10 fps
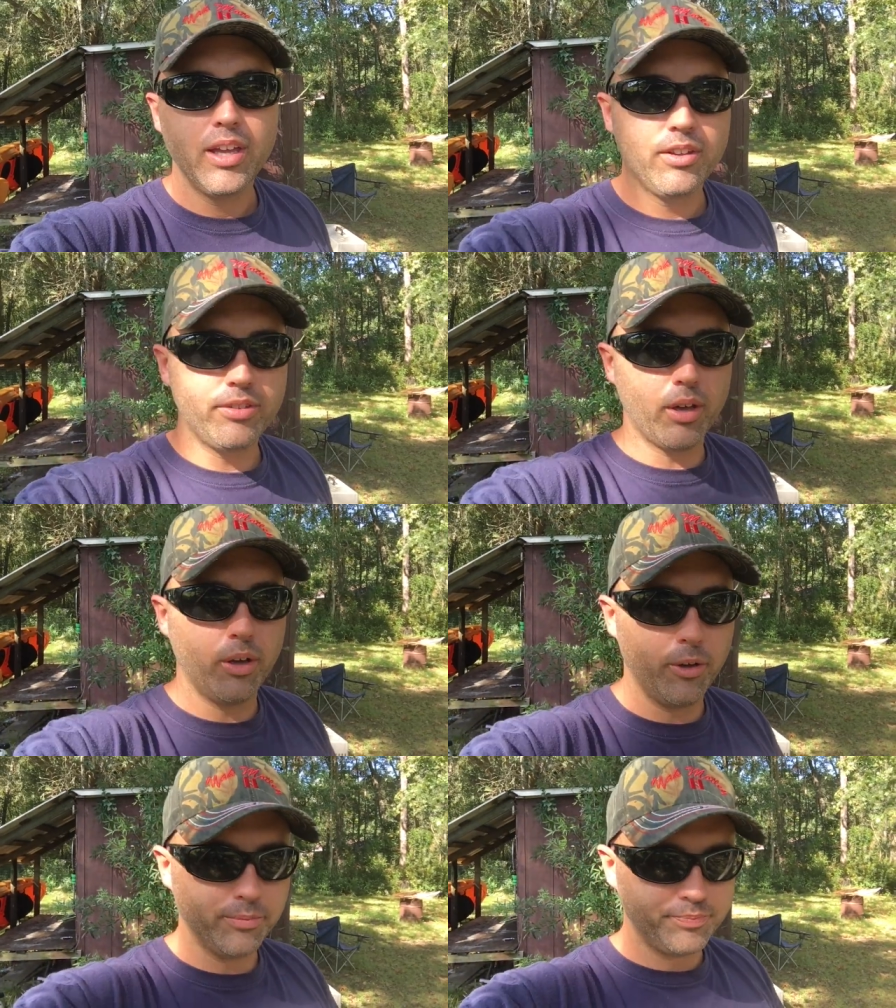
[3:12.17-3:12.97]

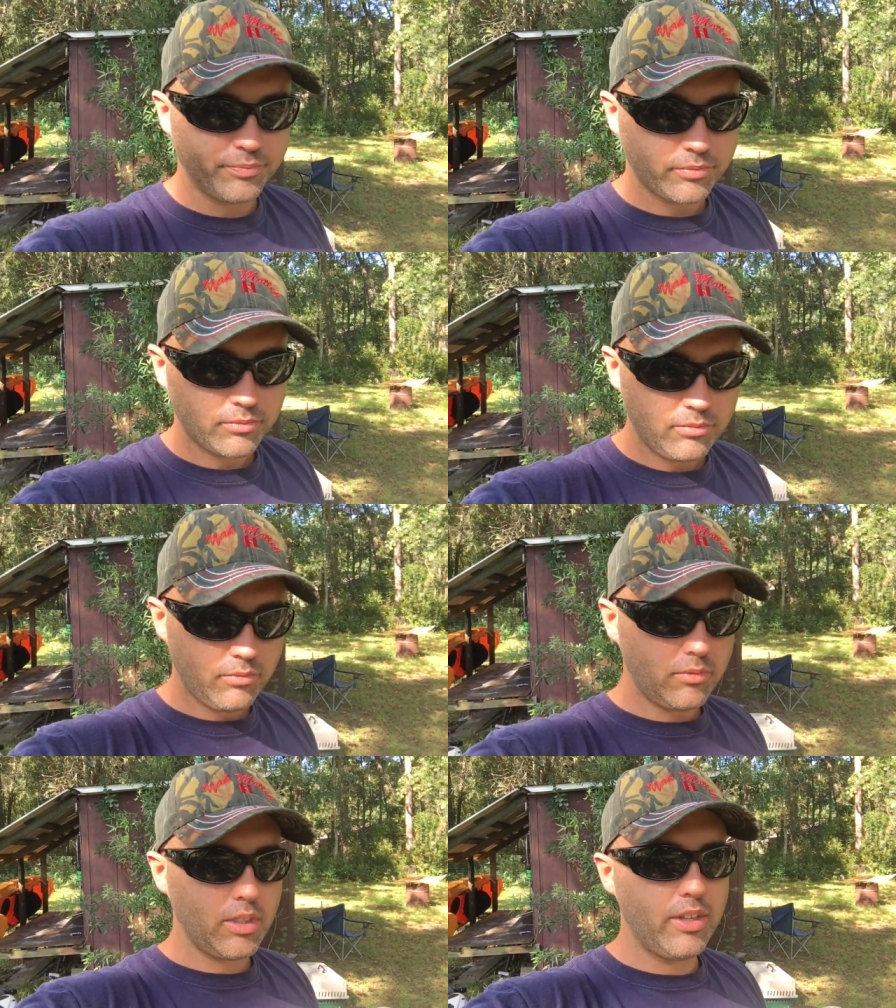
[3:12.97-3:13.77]
So
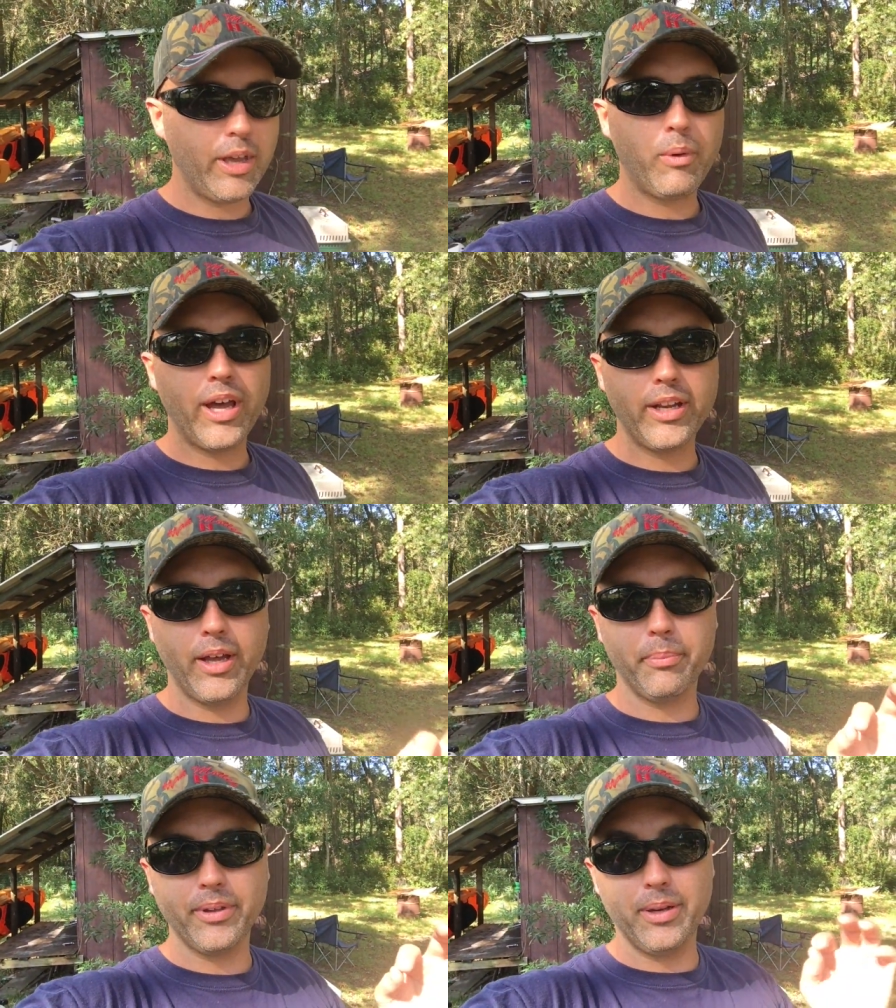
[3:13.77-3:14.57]
they wind
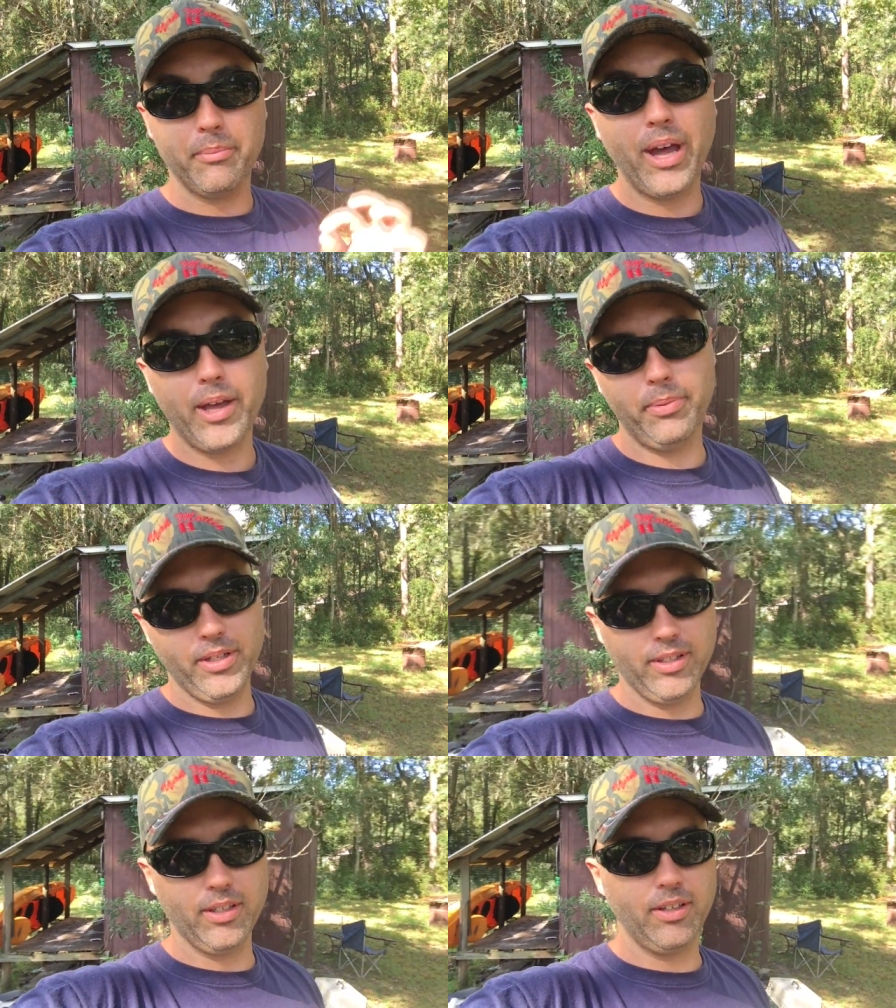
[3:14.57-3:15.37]
up, in my
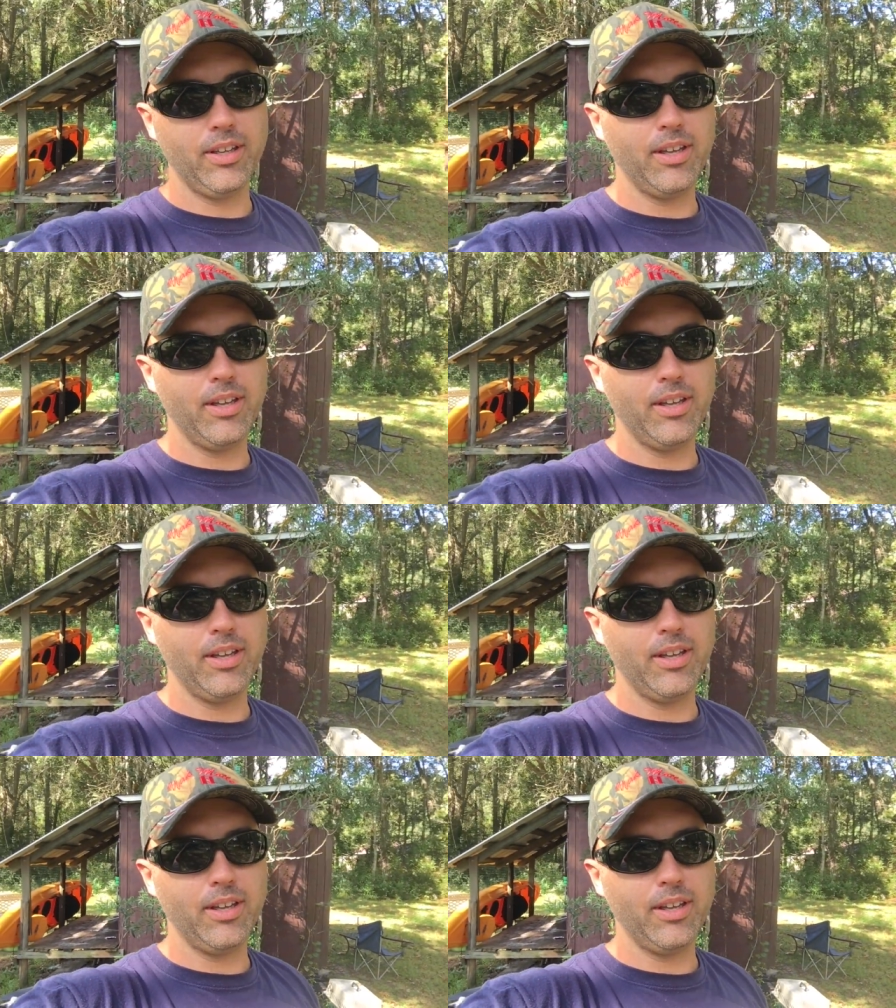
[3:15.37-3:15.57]
opinion,